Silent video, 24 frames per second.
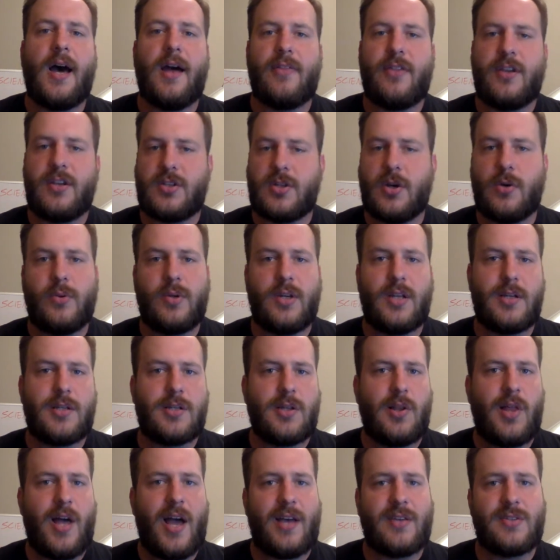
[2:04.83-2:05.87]
They don't need
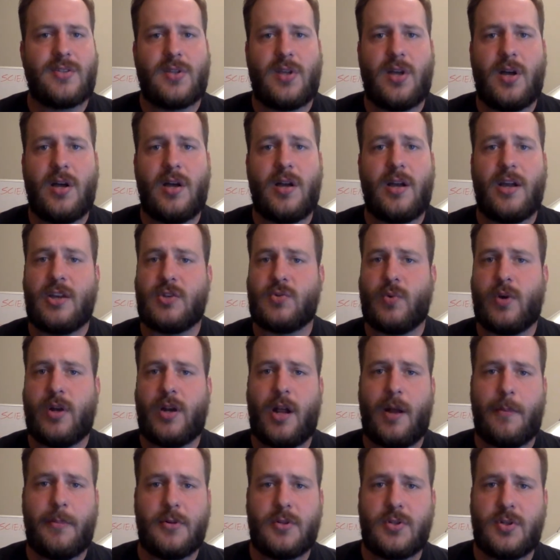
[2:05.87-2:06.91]
to last long. I just want
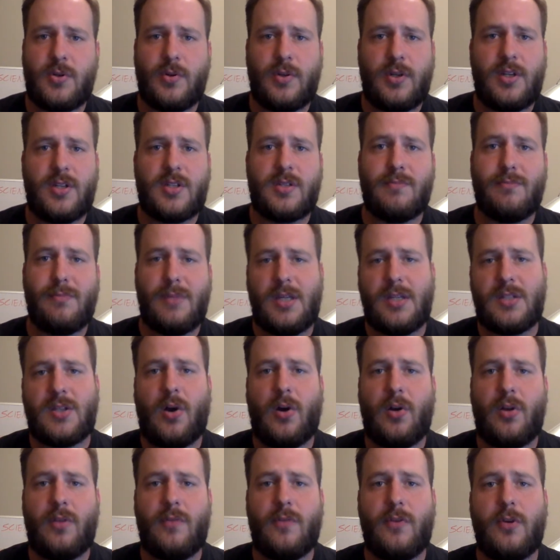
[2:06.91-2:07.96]
an opportunity to meet
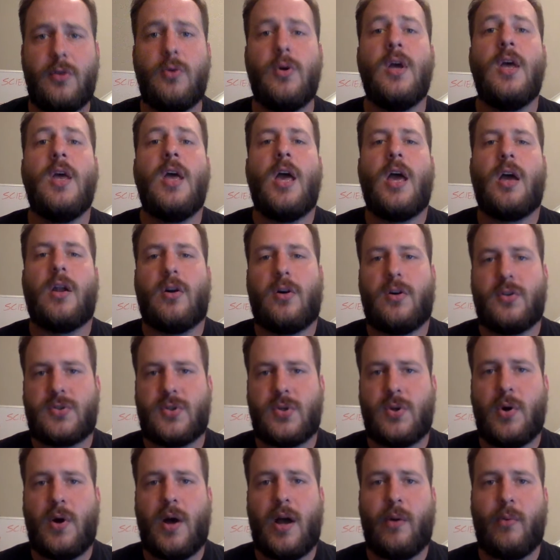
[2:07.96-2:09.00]
all of you, and
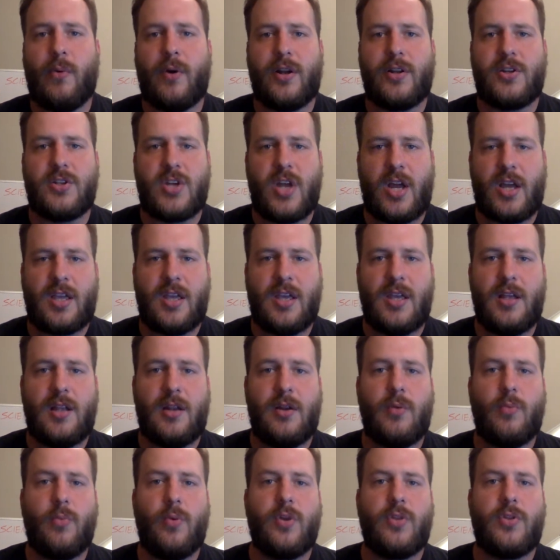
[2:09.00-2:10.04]
also I want to check
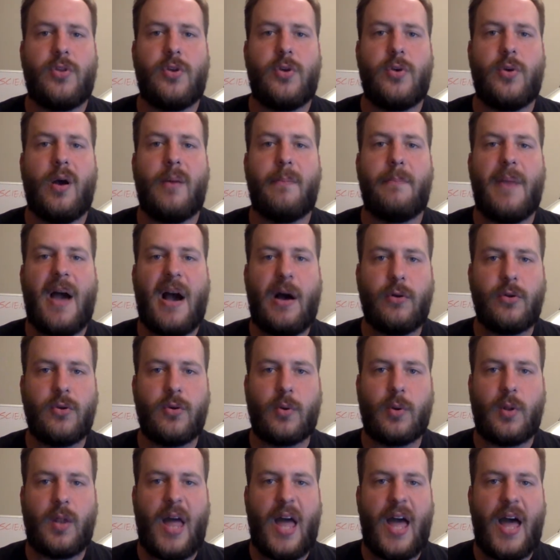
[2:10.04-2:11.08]
in with you about
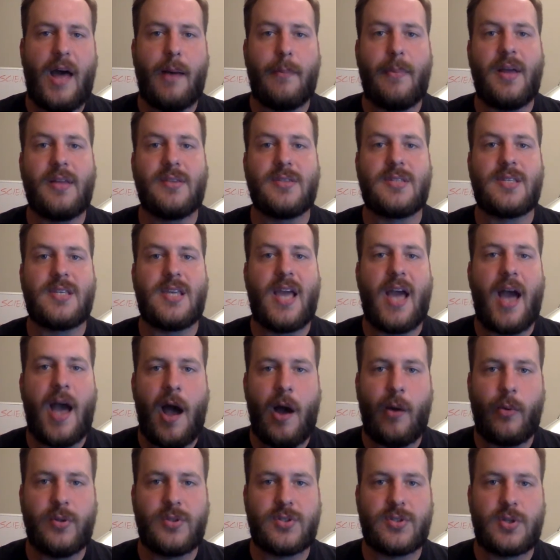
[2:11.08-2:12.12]
your lab and see
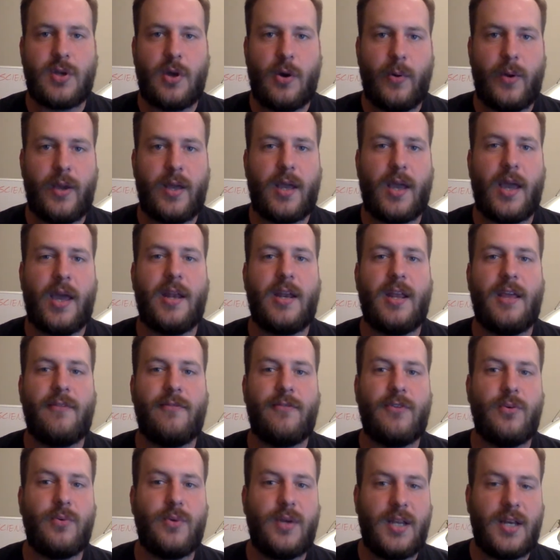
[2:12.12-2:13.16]
how it's going and
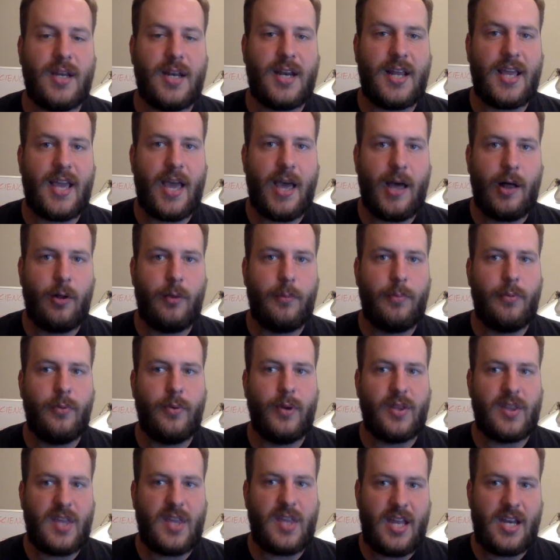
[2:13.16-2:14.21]
if you need any help
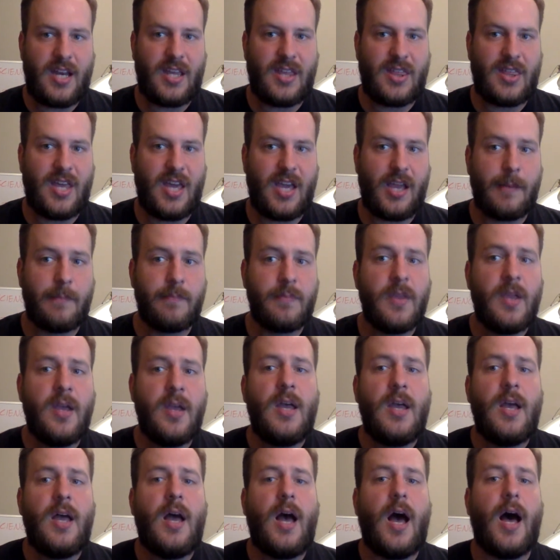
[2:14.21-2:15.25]
with anything.
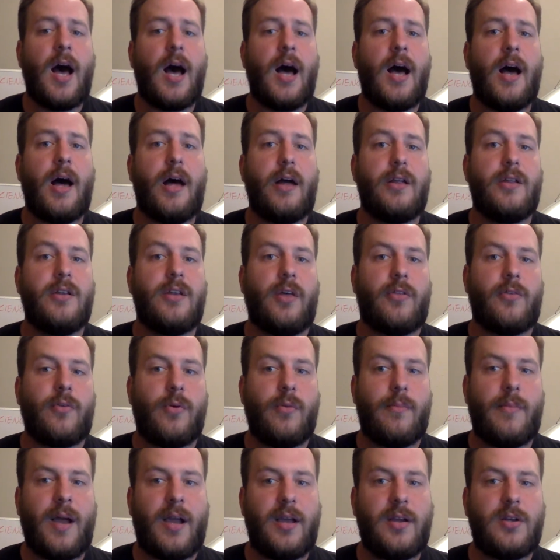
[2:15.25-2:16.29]
Another
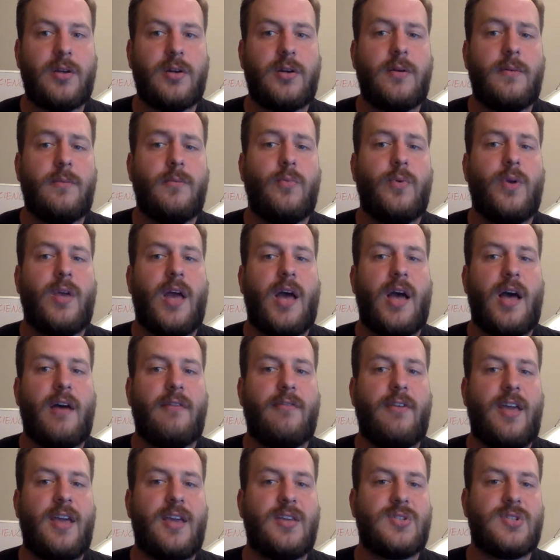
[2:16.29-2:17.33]
reminder, we
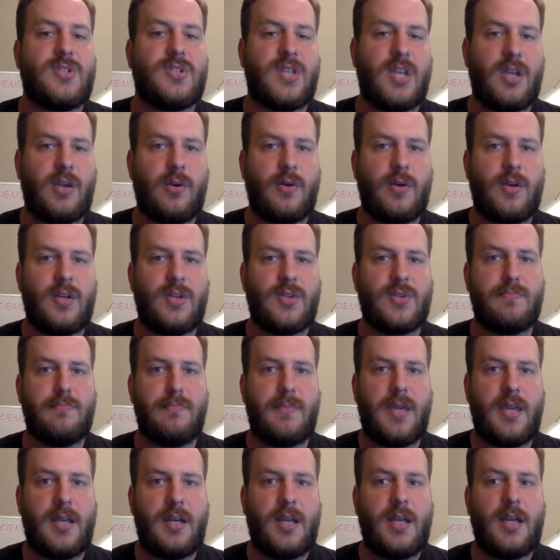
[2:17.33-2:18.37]
have a synchronous
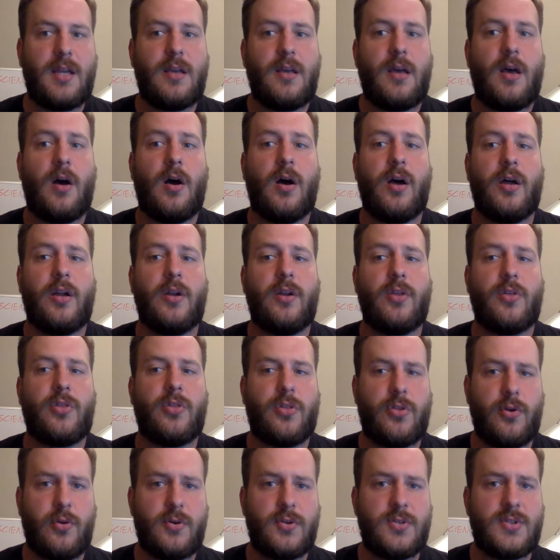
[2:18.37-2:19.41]
meeting on
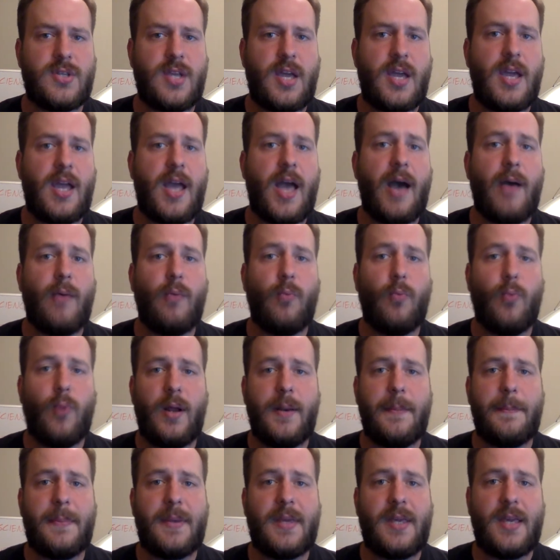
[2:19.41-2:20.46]
Thursday at
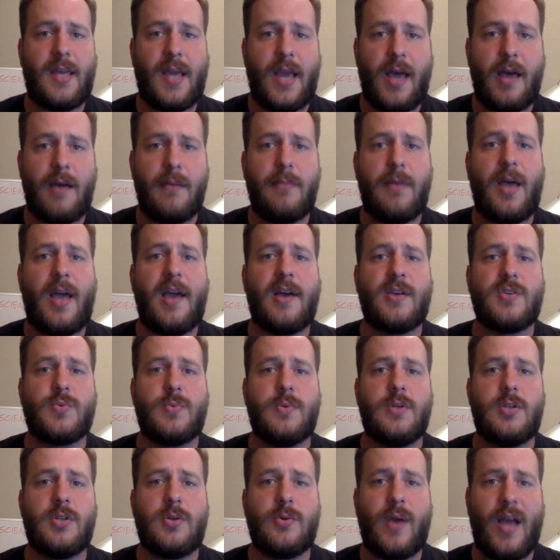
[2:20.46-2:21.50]
1 p.m. as
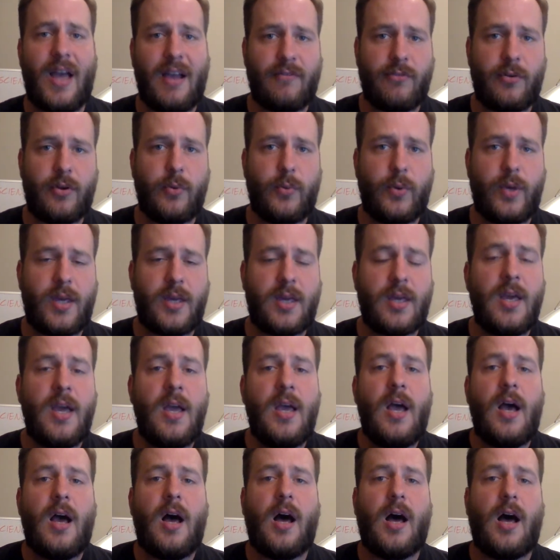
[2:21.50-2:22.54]
we do every week
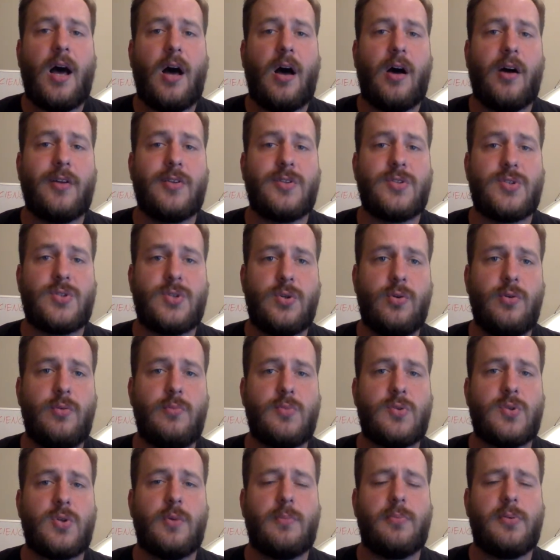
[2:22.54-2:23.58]
on
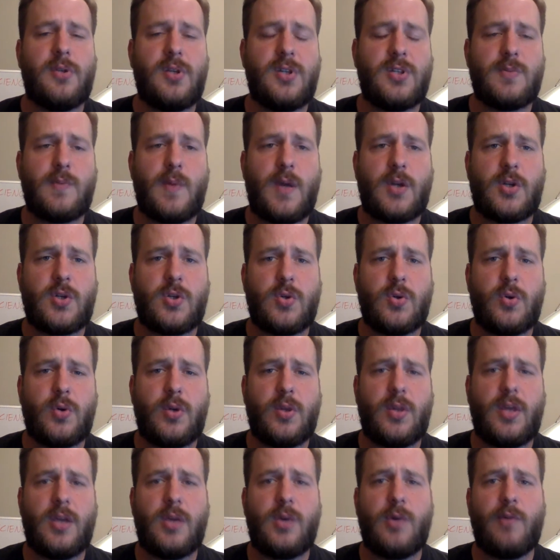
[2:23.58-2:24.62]
Zoom, so please make sure
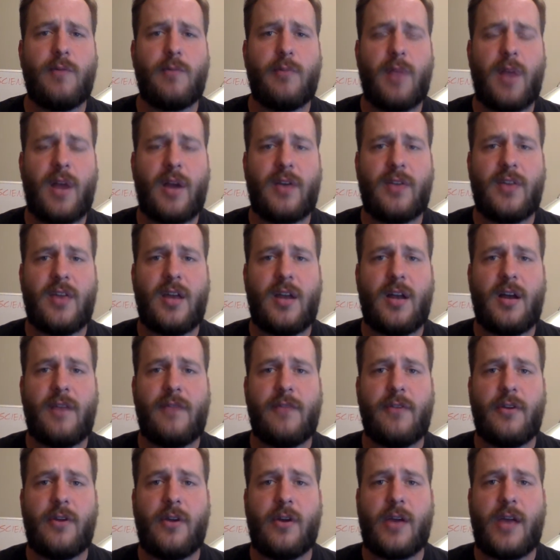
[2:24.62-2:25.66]
that you have blocked that off
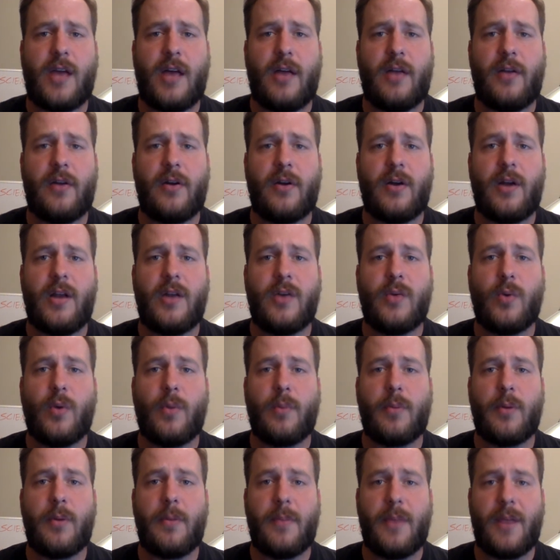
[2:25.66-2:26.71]
in your calendar and you are
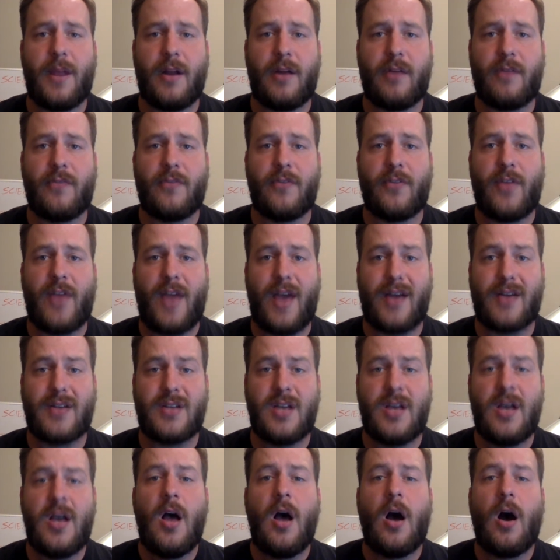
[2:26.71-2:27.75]
prepared for that.
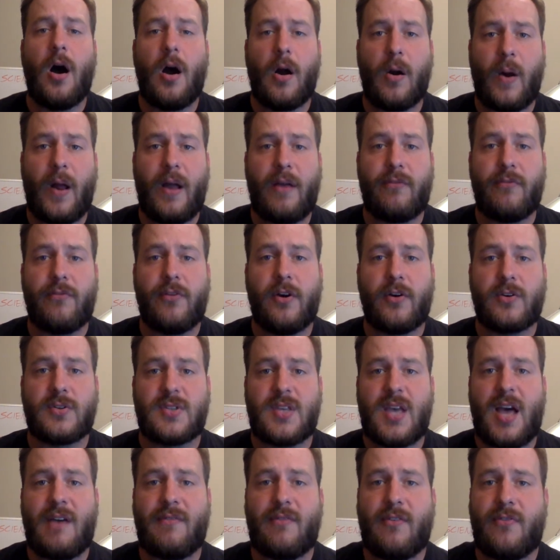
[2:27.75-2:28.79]
All right, folks,
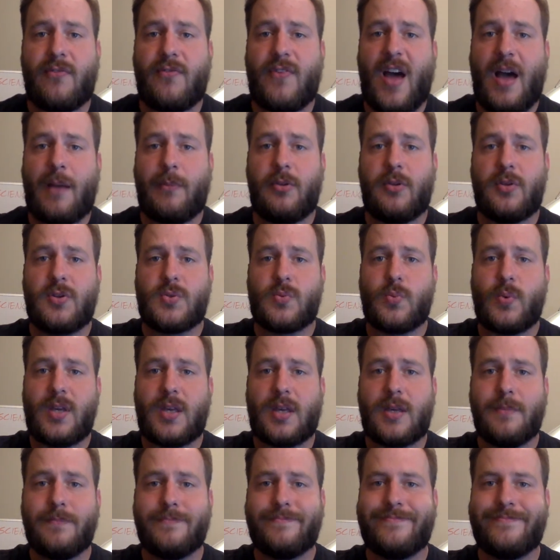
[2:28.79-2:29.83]
have a fabulous week.